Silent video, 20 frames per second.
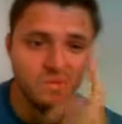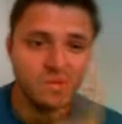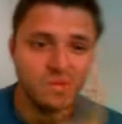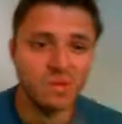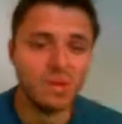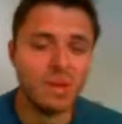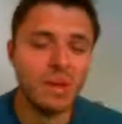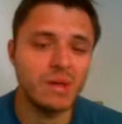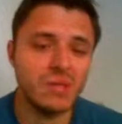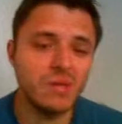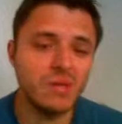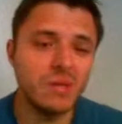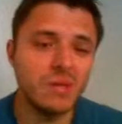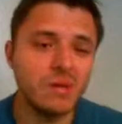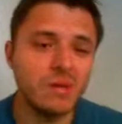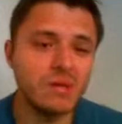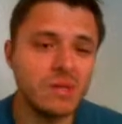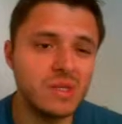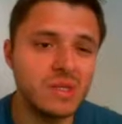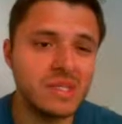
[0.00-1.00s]
Maybe I should go
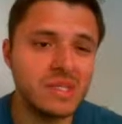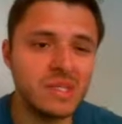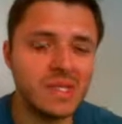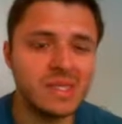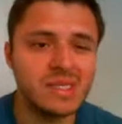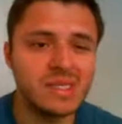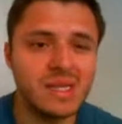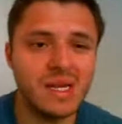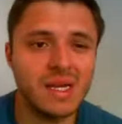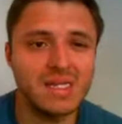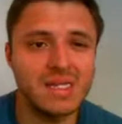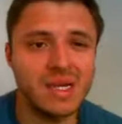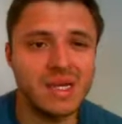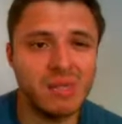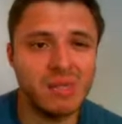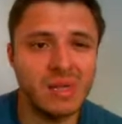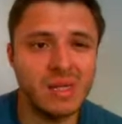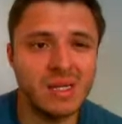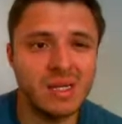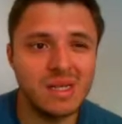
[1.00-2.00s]
for this kingside attack
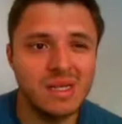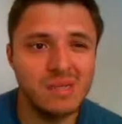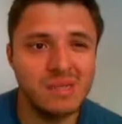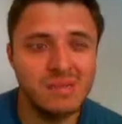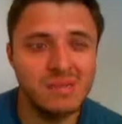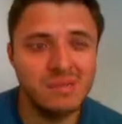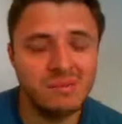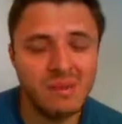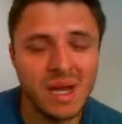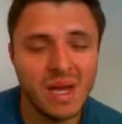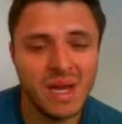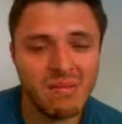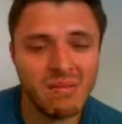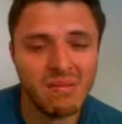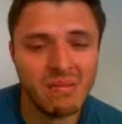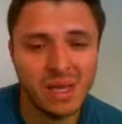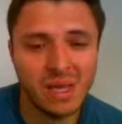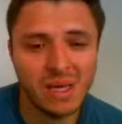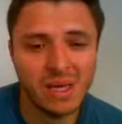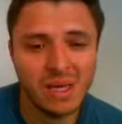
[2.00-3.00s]
plan.
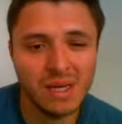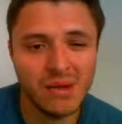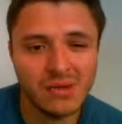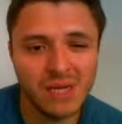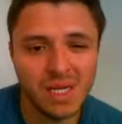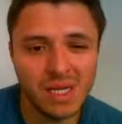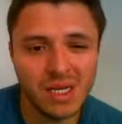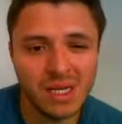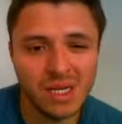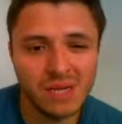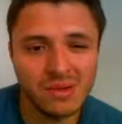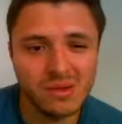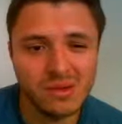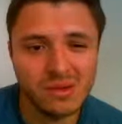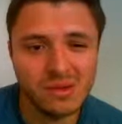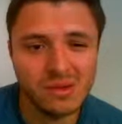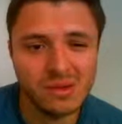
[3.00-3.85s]
Might go for that now.